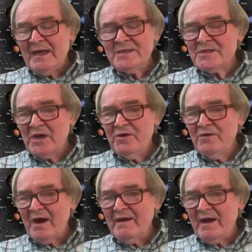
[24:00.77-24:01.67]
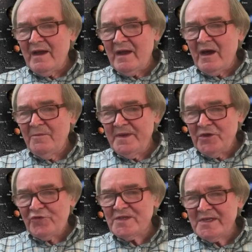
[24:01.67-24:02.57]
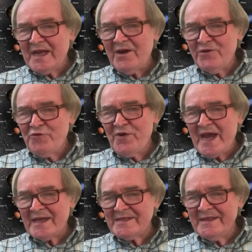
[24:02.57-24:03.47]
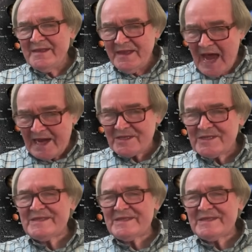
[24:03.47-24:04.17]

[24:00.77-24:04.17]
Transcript: so I'll be interested how you react to that.